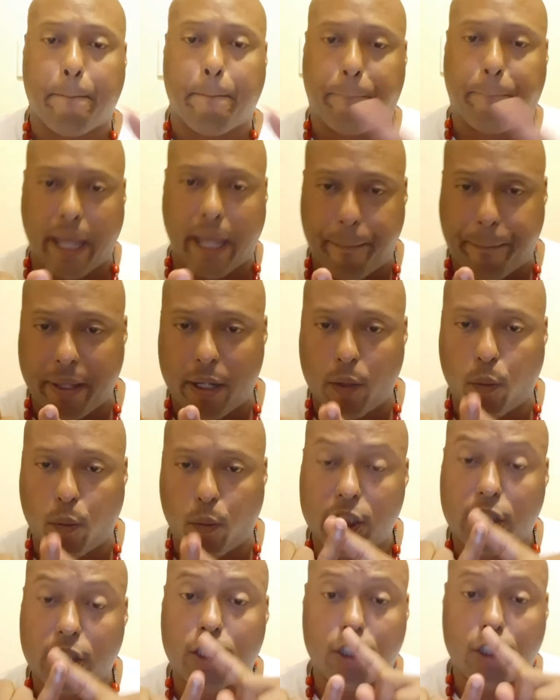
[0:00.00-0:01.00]
Pippen
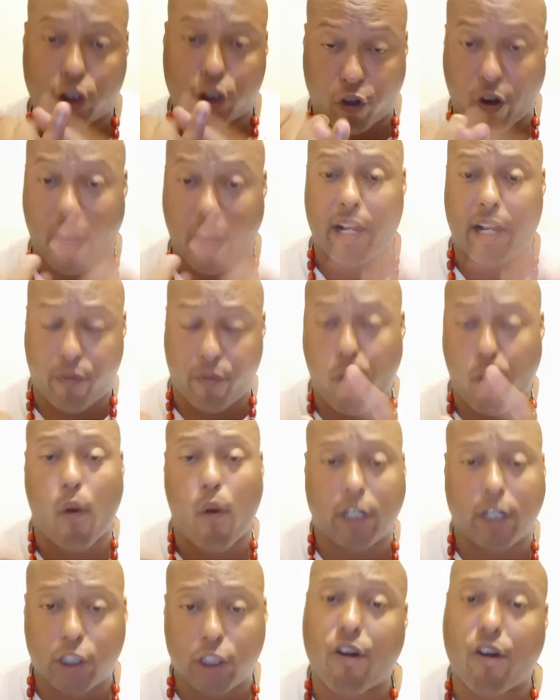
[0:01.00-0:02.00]
was traded for
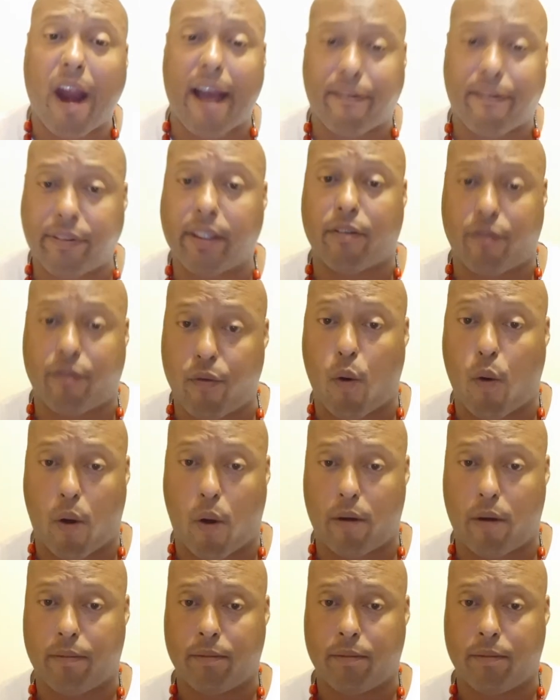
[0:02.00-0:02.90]
and drafted for.